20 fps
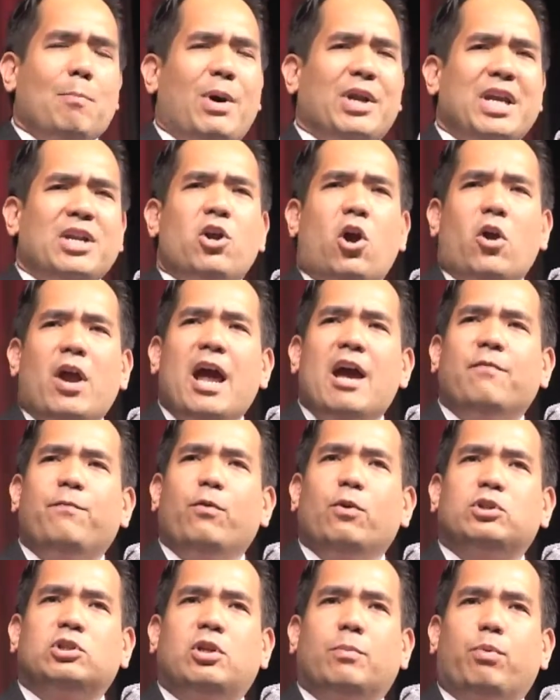But in our
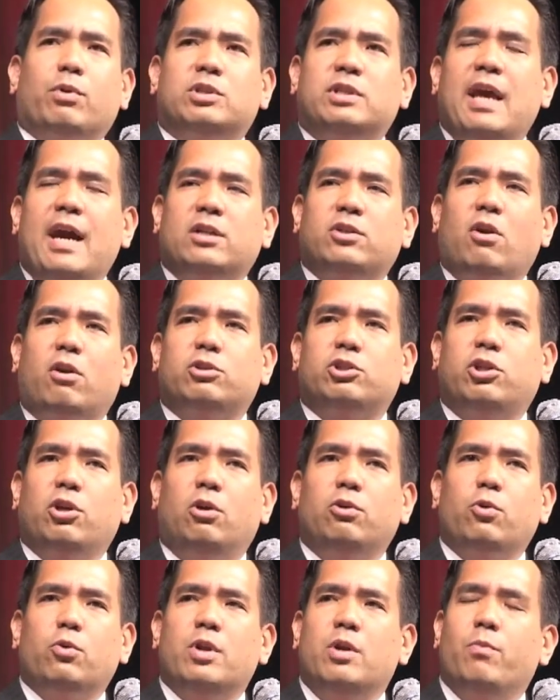efforts to protect our
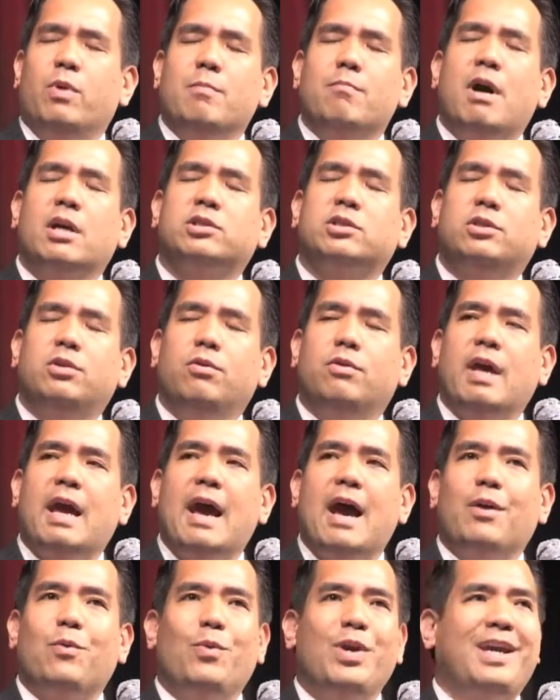children, and we must do
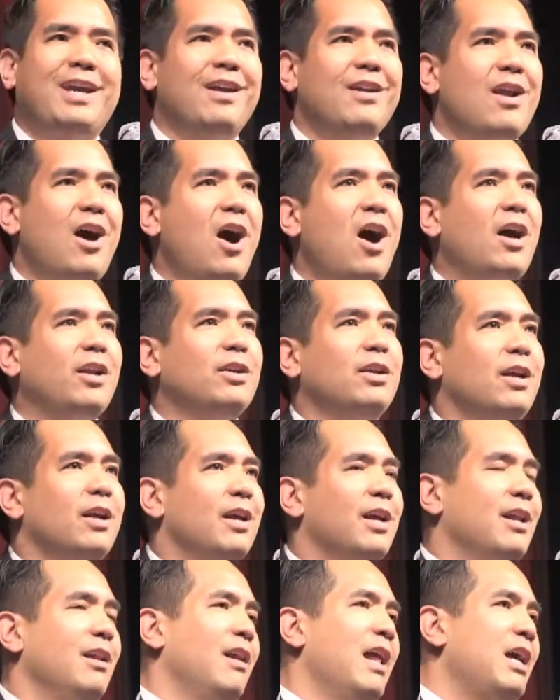that, we
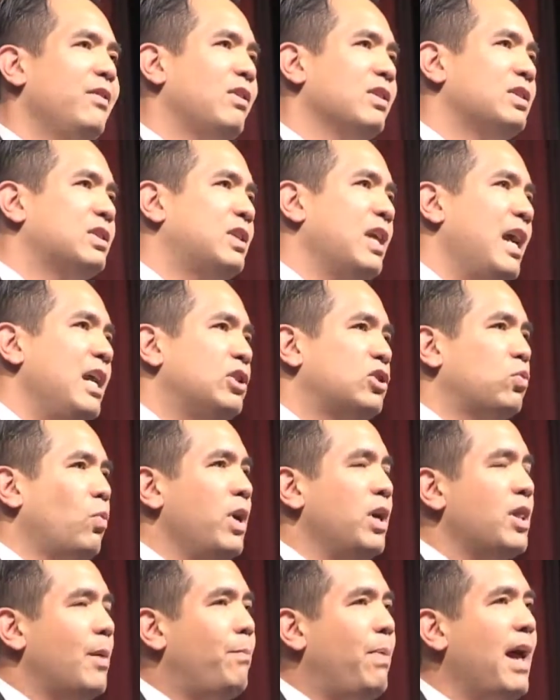cannot let the state
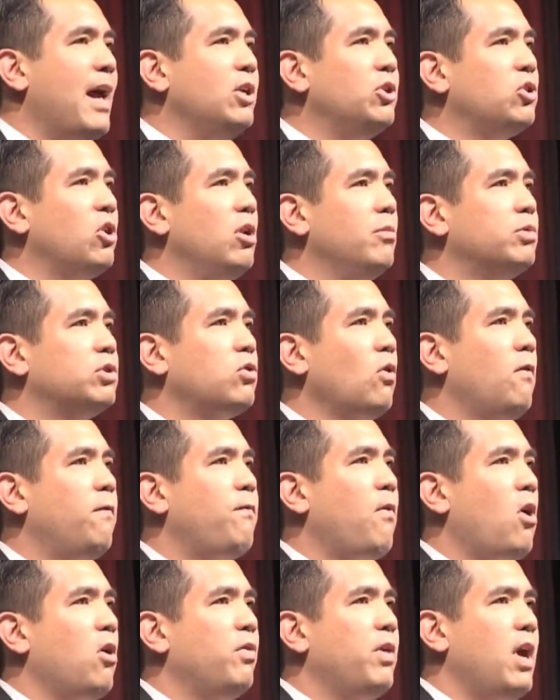swing the pendulum so
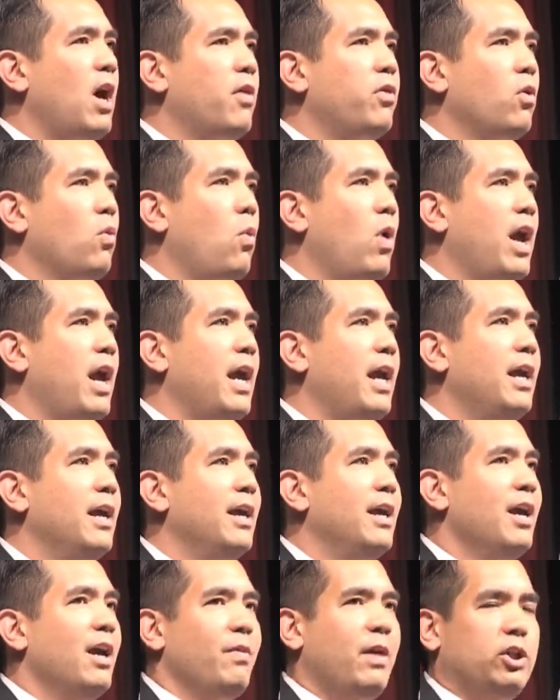far the other
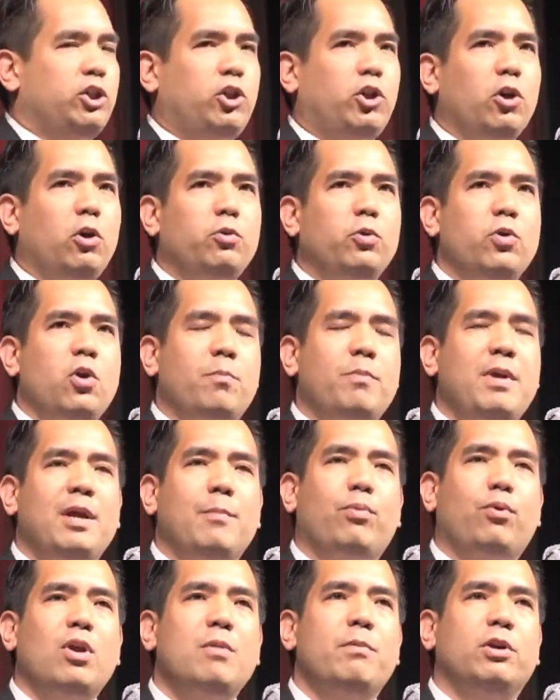way that children are
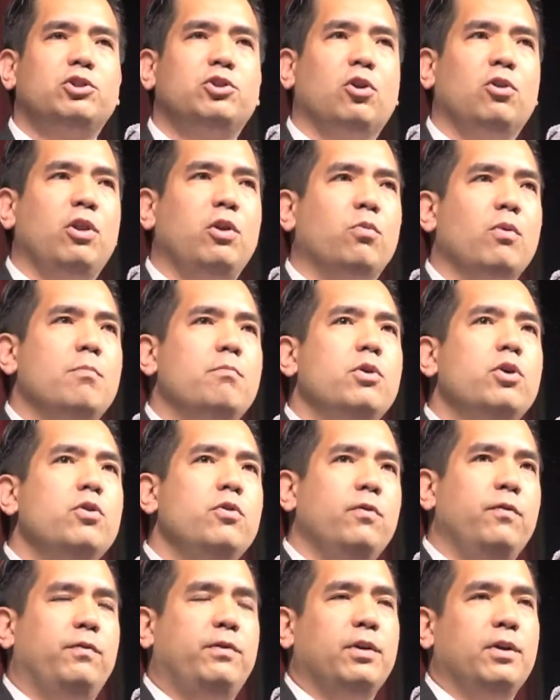being prematurely
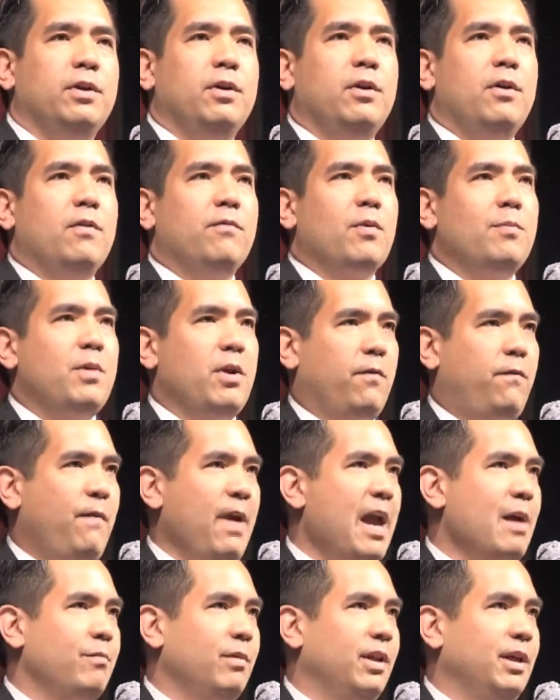removed from their
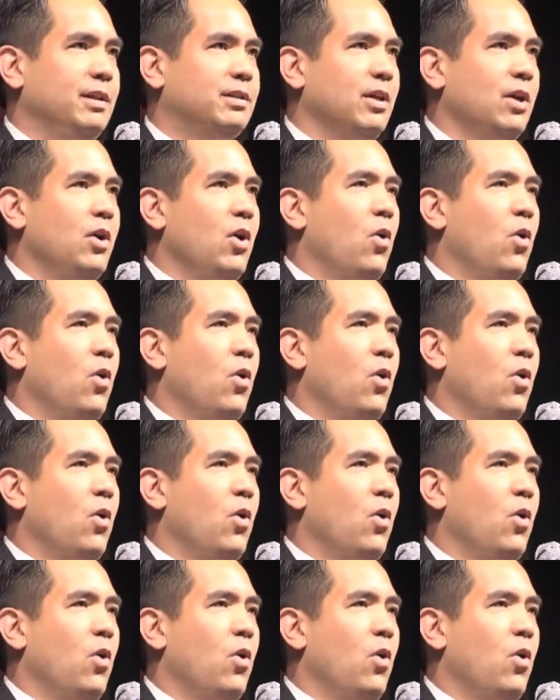families.